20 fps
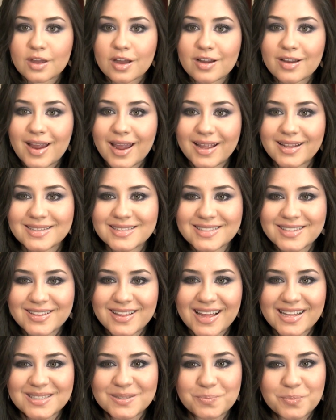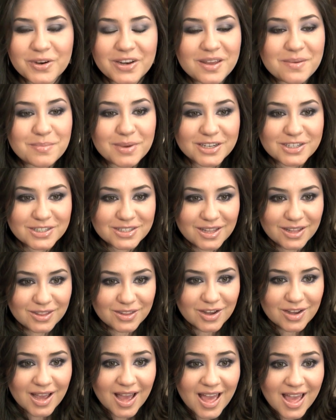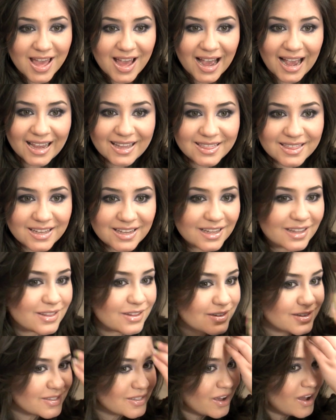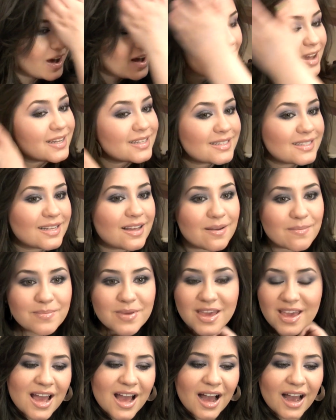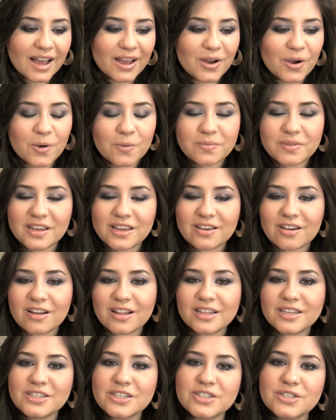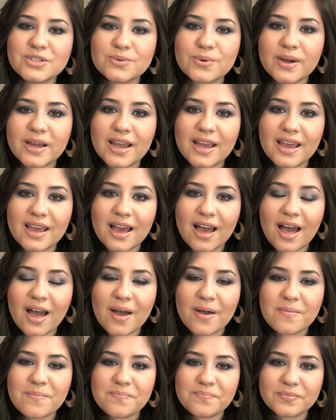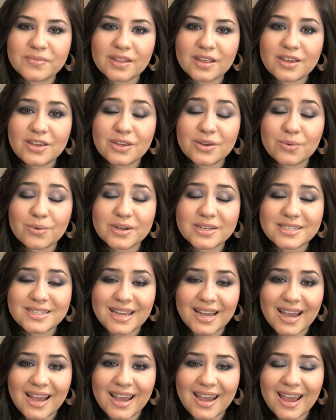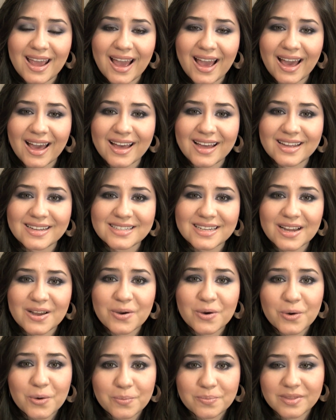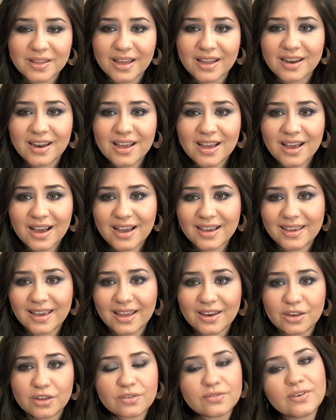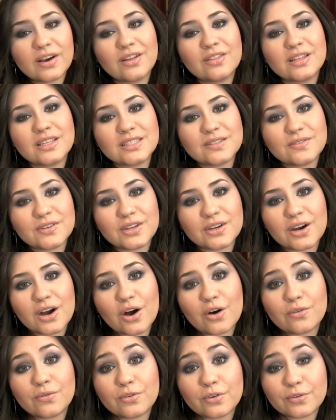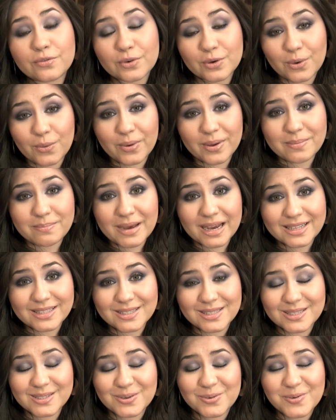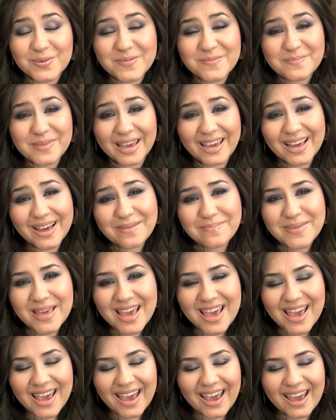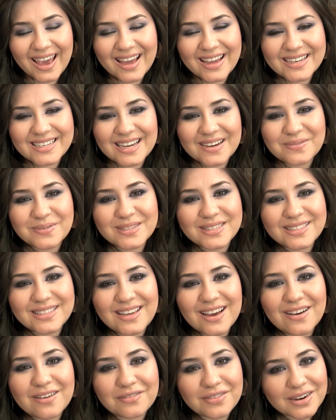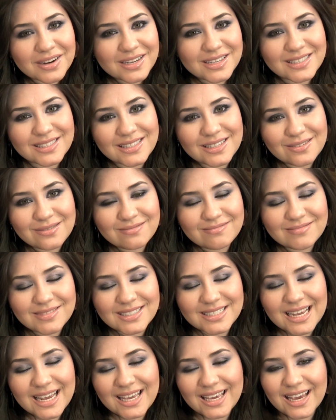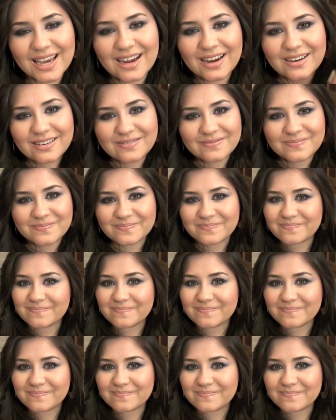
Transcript: Alright, so that's pretty much the look. I think it looks awesome. I hope that y'all enjoy your day, and I hope that, again, you found this video helpful for going back to school makeup, and I will see y'all very soon. Take care.